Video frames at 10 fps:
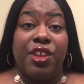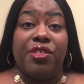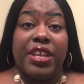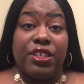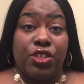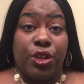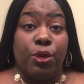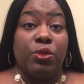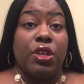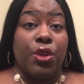there that
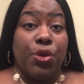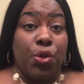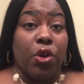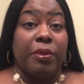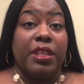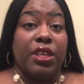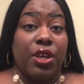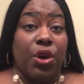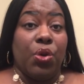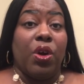don't normally
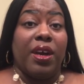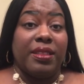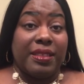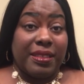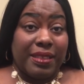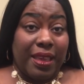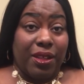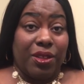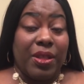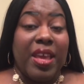go on
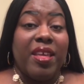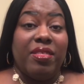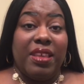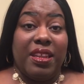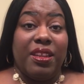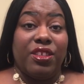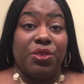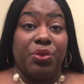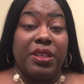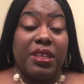sale. Then it is
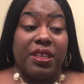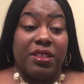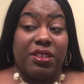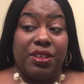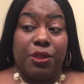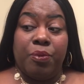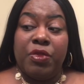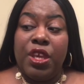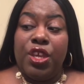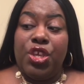a really good deal.
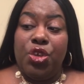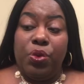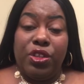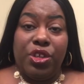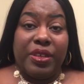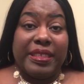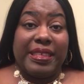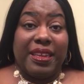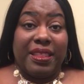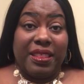You will notice
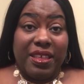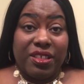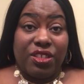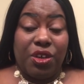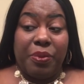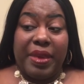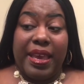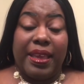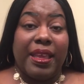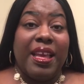that in this tote
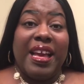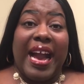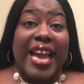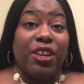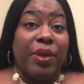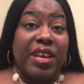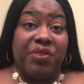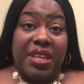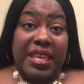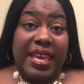bag, I don't
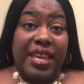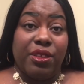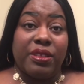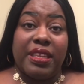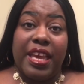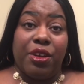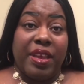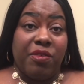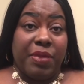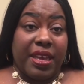have any candles and I don't
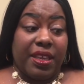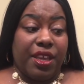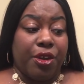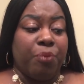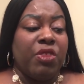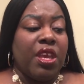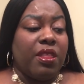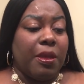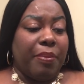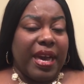have body care.
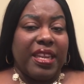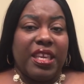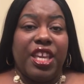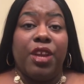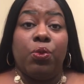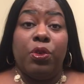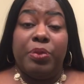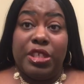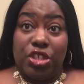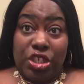The body care will
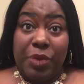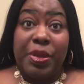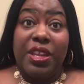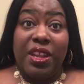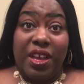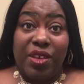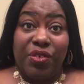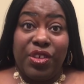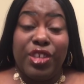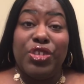be cheap
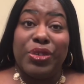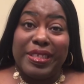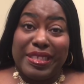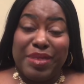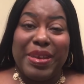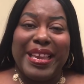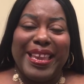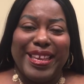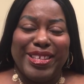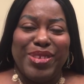enough during
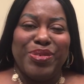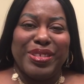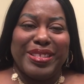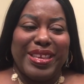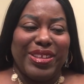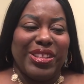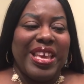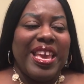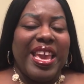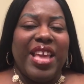semi-annual sale,
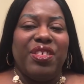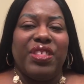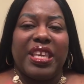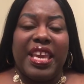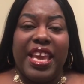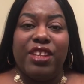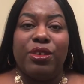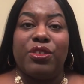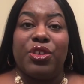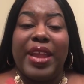and then the
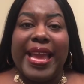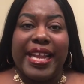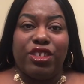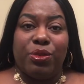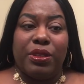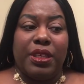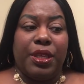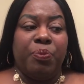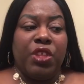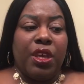candles are
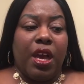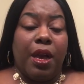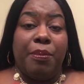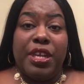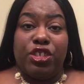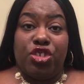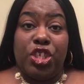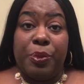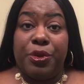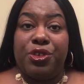actually much
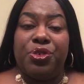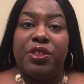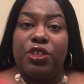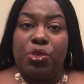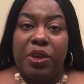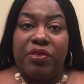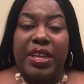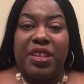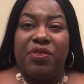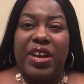cheaper during the
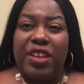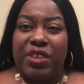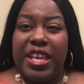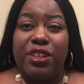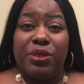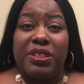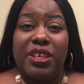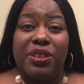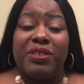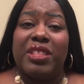$12.95 candle
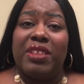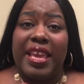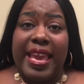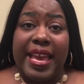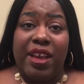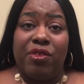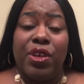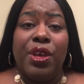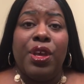sales that they have